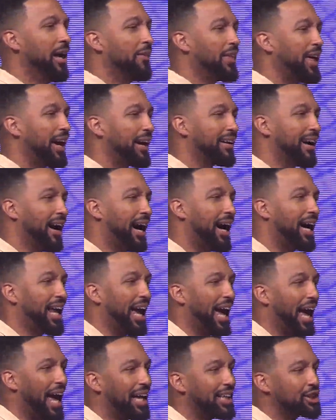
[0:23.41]
that God
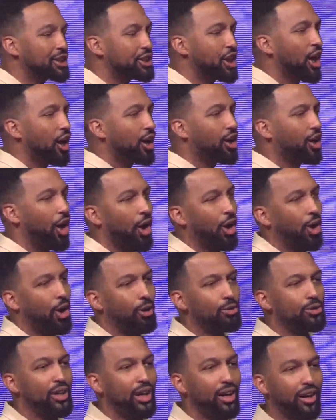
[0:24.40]
has
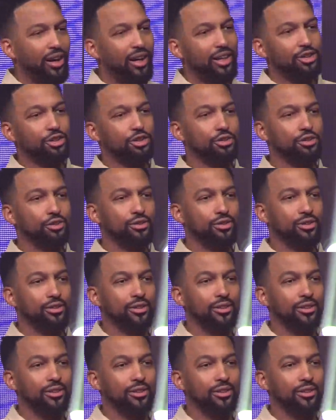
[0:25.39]
called us